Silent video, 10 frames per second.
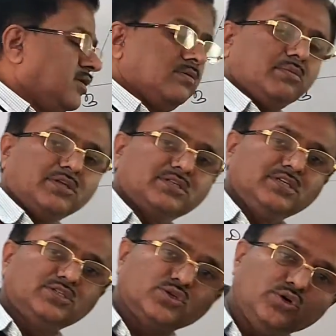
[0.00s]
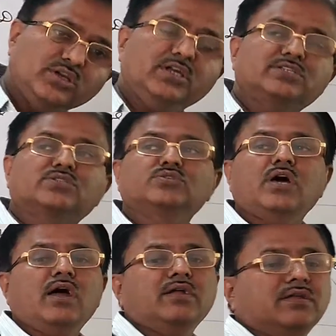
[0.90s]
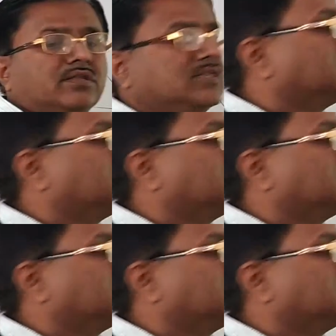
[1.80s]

BC. So dear student, in this